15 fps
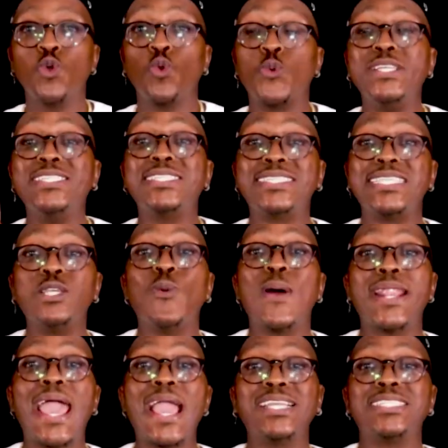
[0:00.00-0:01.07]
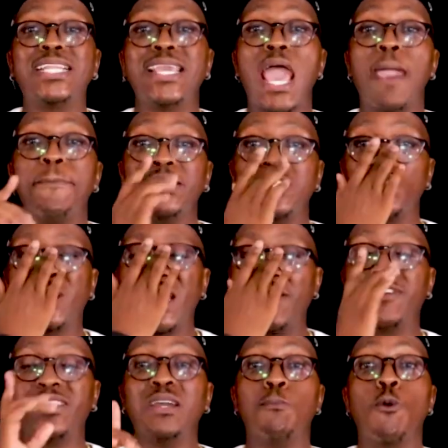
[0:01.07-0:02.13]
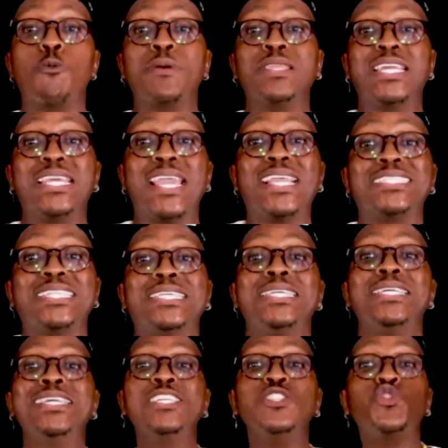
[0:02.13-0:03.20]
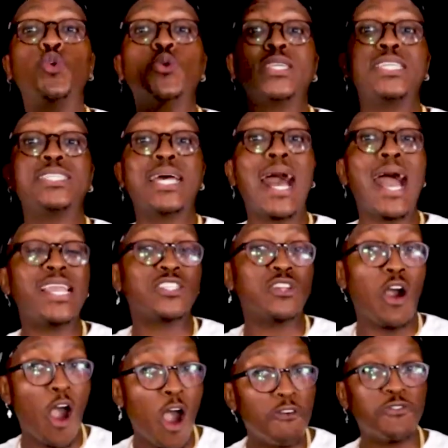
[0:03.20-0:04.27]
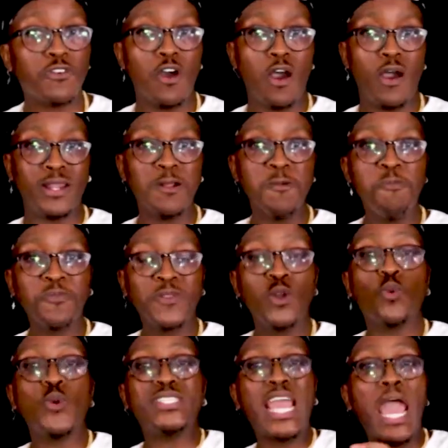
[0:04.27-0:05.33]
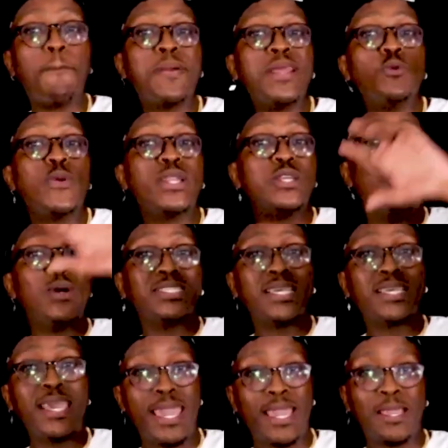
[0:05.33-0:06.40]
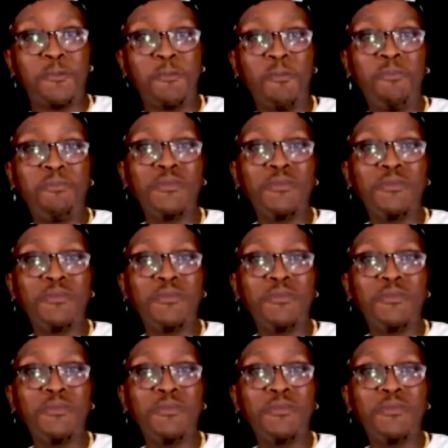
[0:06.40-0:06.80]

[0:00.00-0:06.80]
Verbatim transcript: We see what actually happened to David the moment that he actually took his eyes off God, which happened when he was a king.